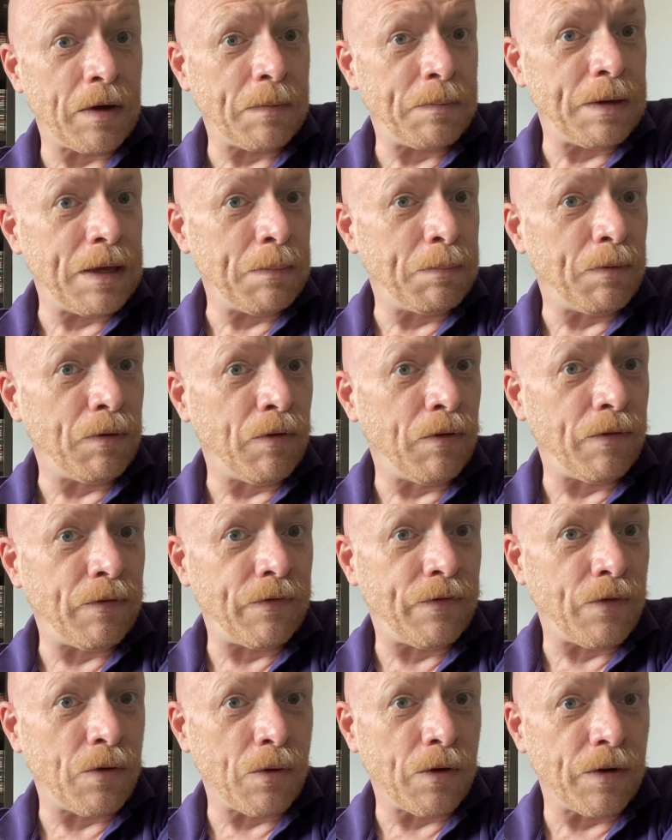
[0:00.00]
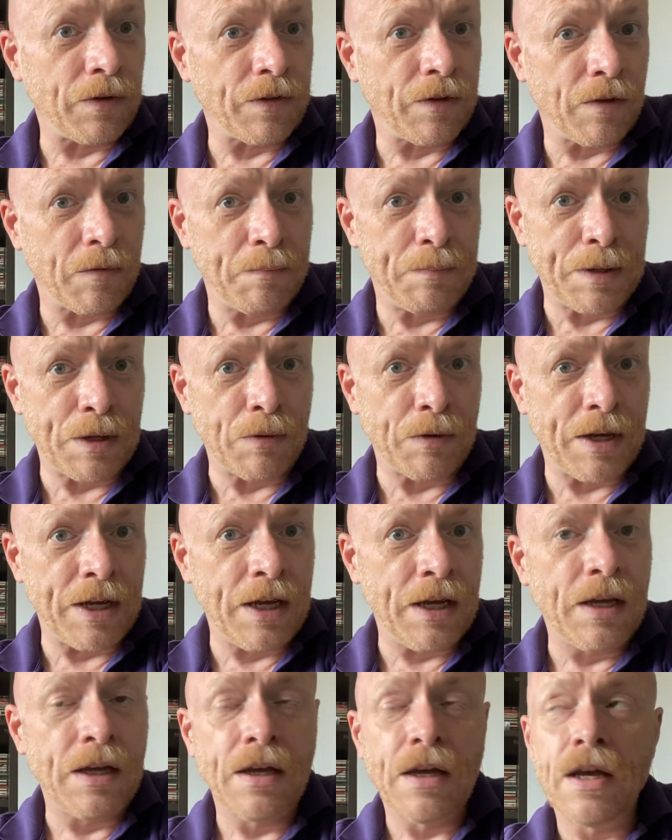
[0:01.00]
people for their
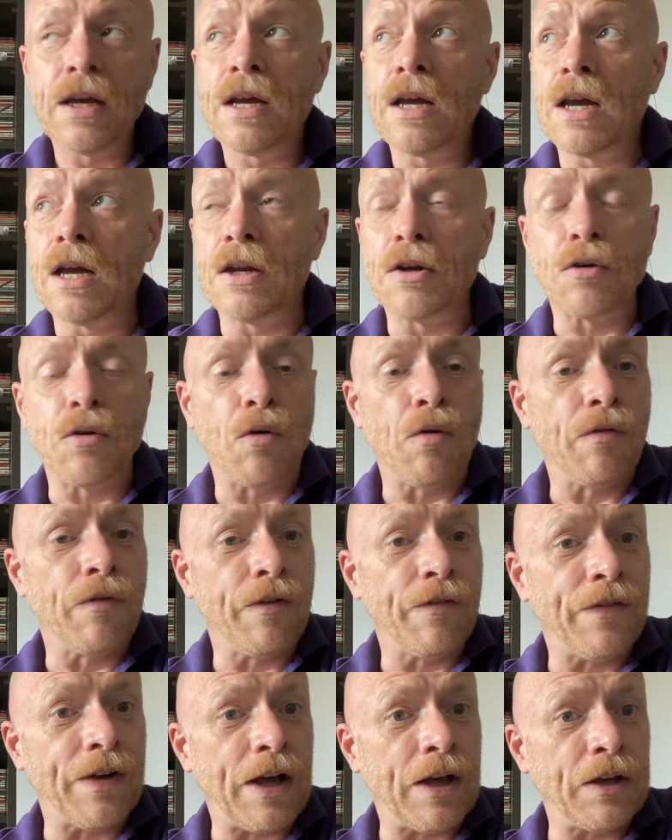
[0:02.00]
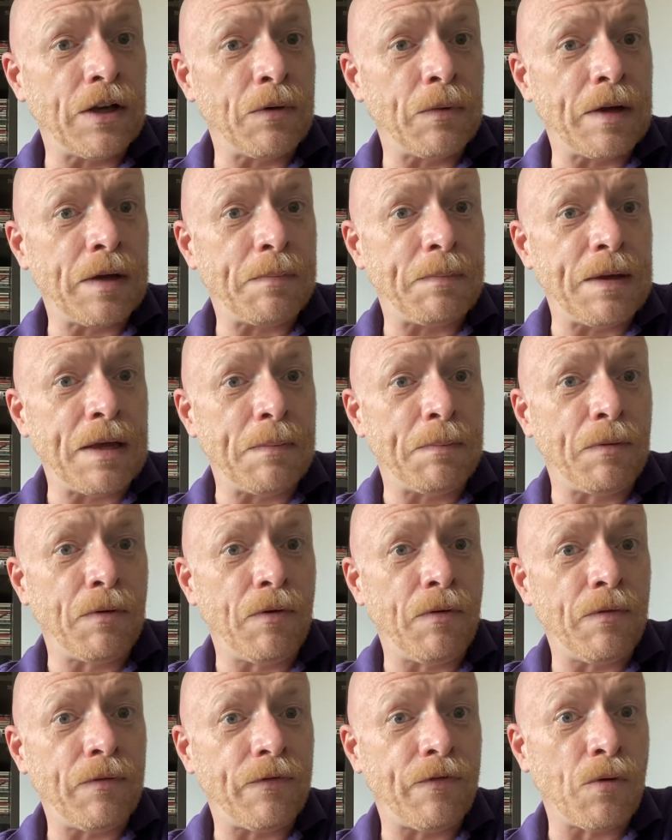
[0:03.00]
beauty, and overvaluing
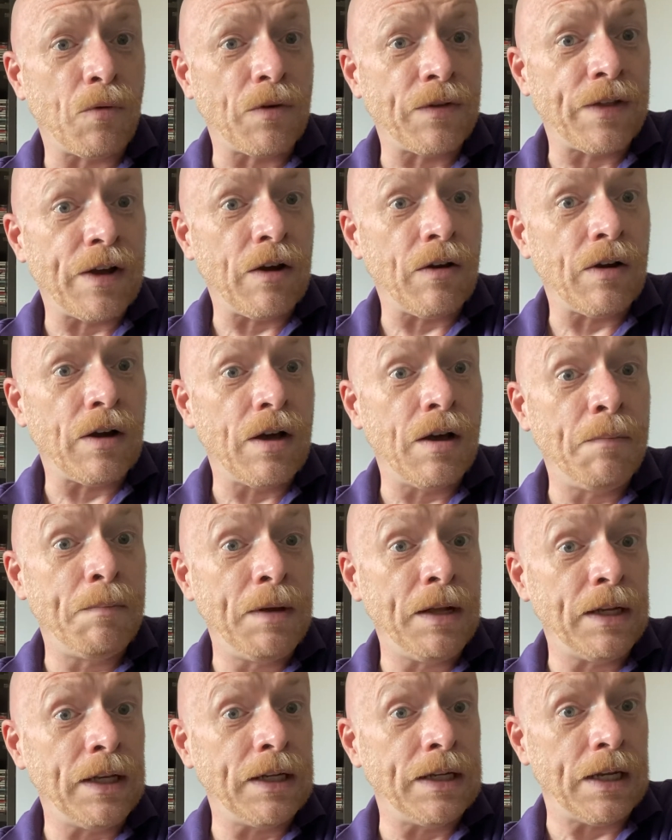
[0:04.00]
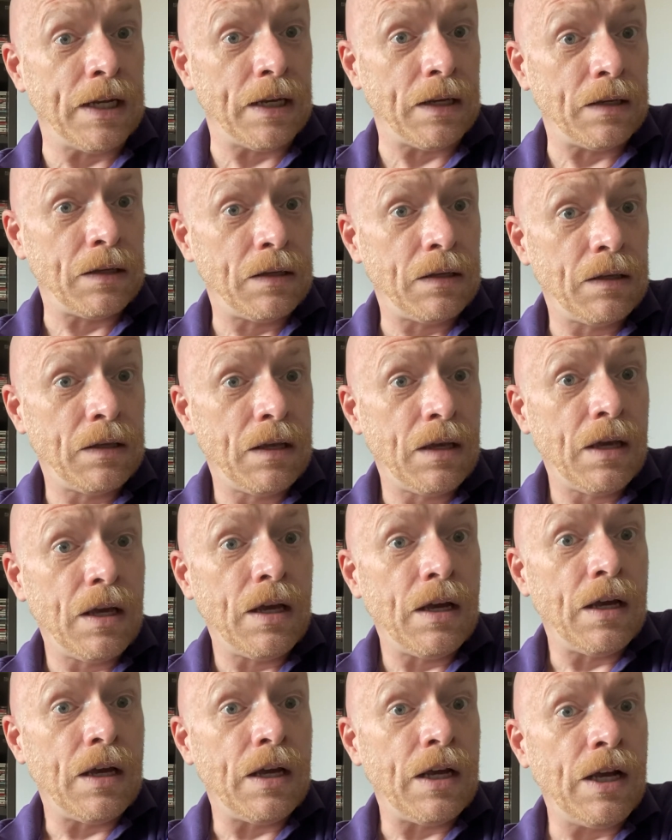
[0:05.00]
people for their ability.
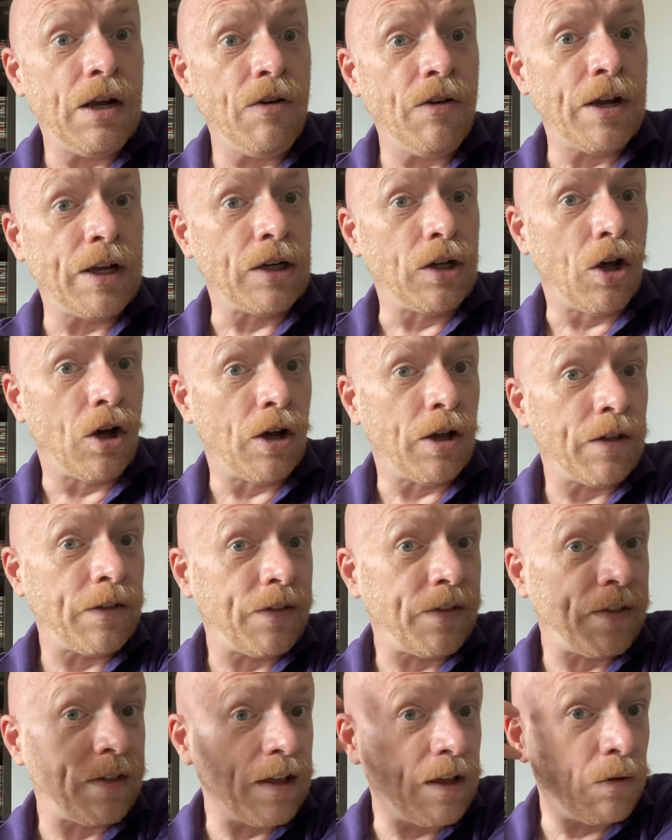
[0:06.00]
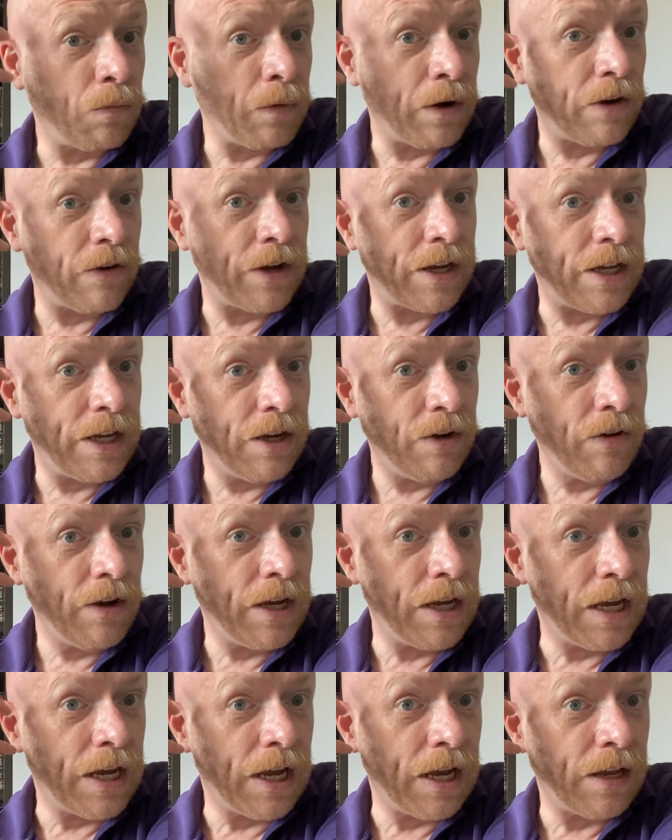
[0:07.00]
Hearing loss and wearing
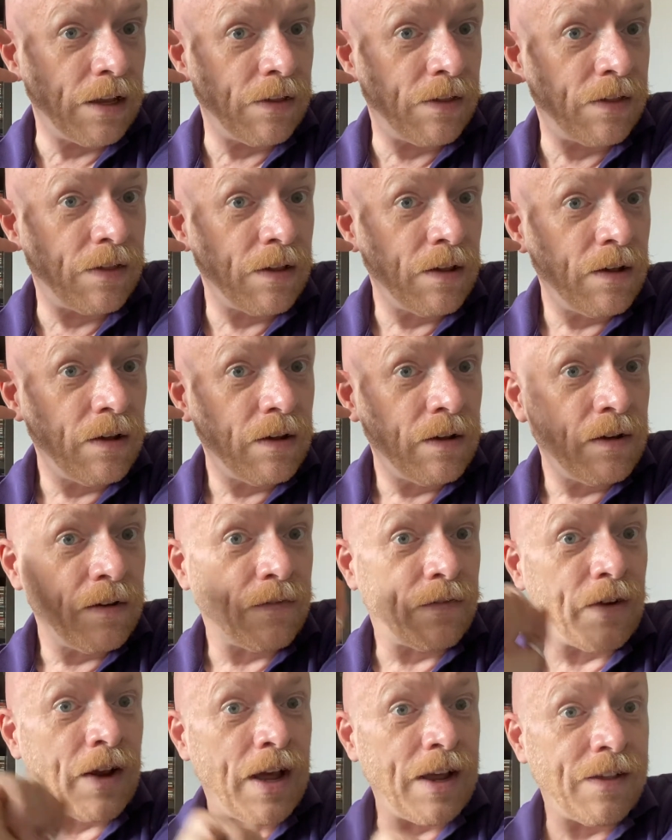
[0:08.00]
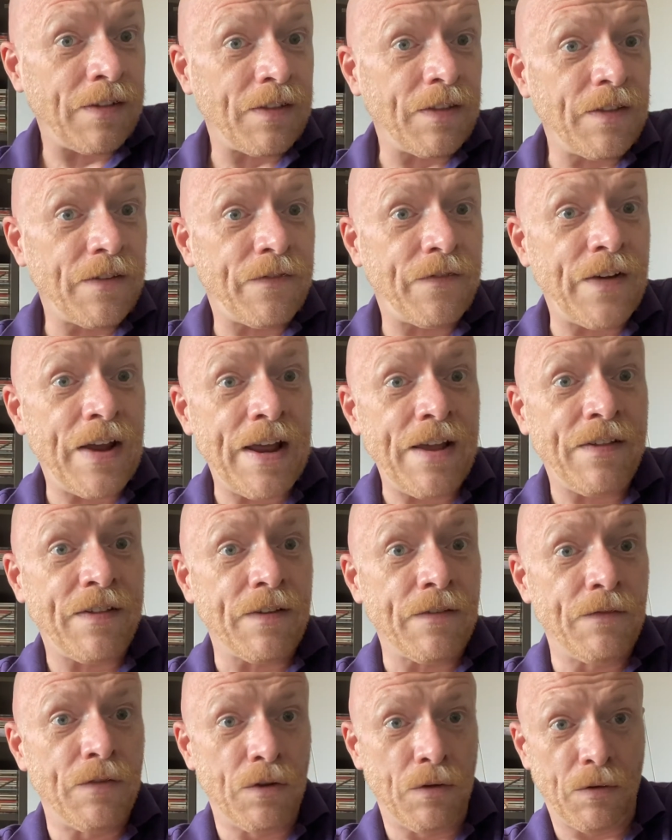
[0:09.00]
hearing aids flies in the face
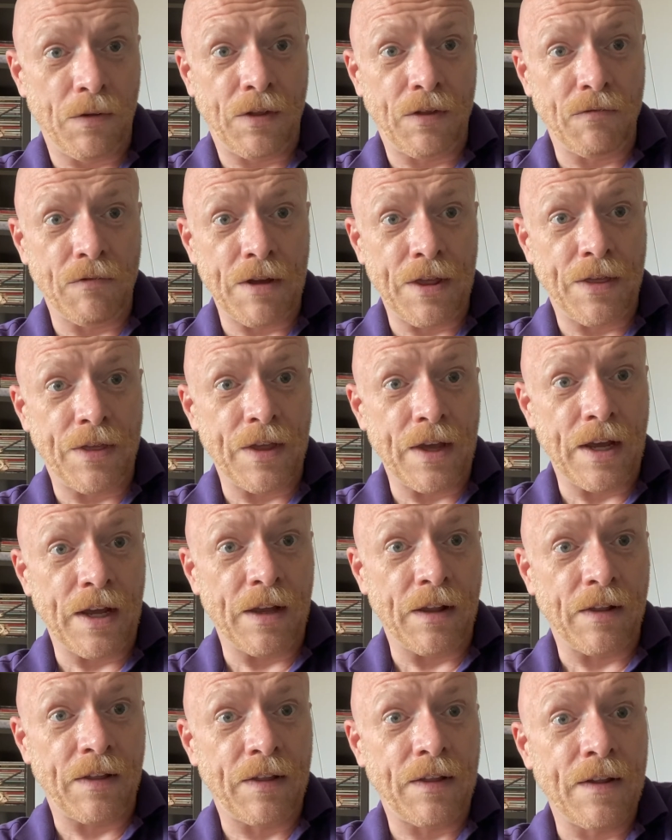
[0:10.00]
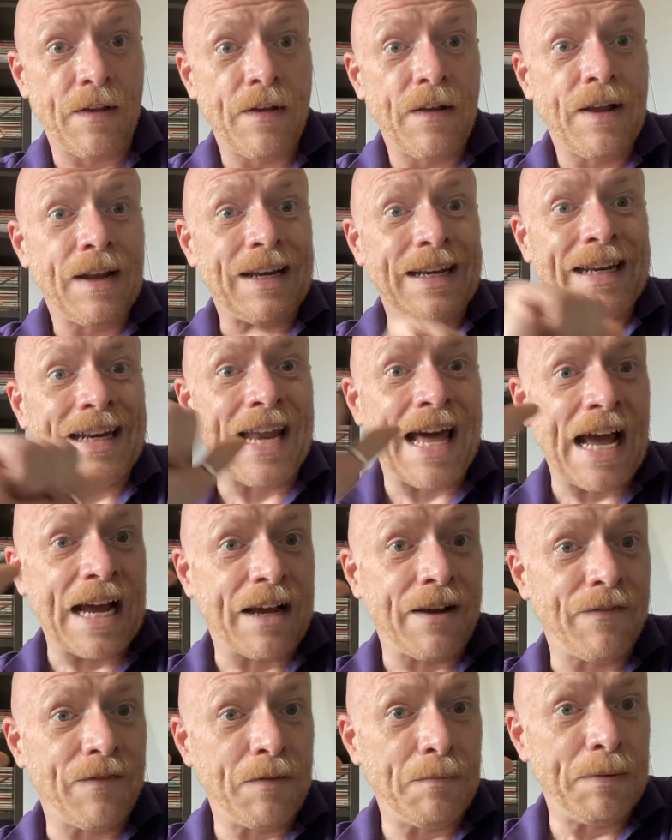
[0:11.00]
of those three things: lack
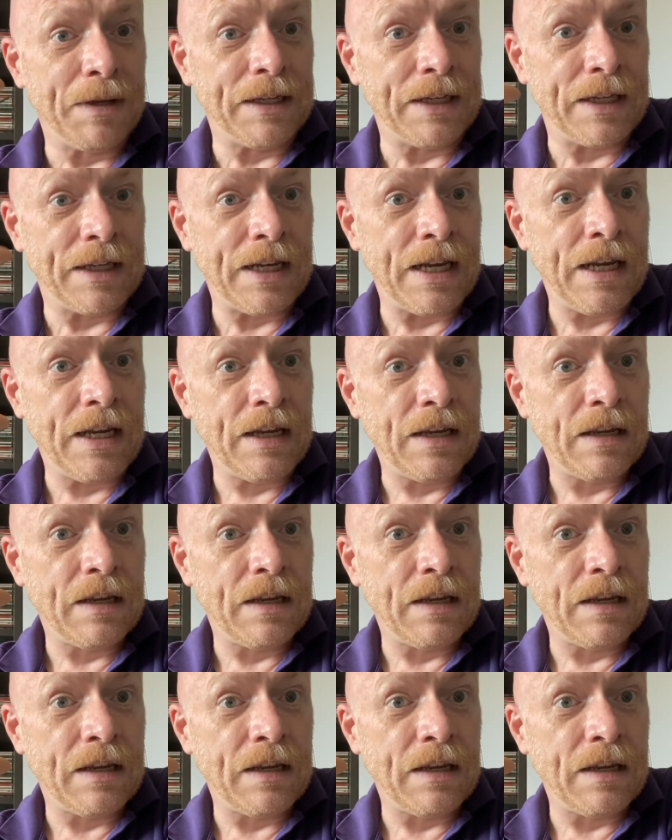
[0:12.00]
of ability,